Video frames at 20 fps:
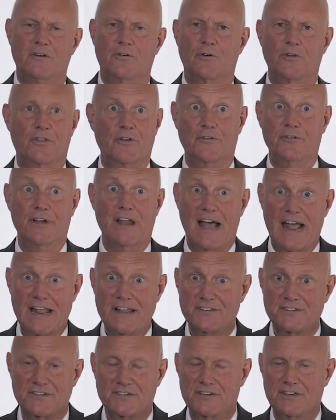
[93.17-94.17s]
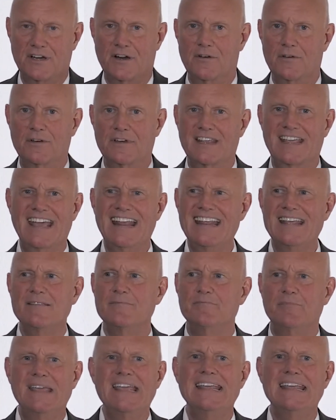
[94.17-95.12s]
or they're nice, you know, and getting,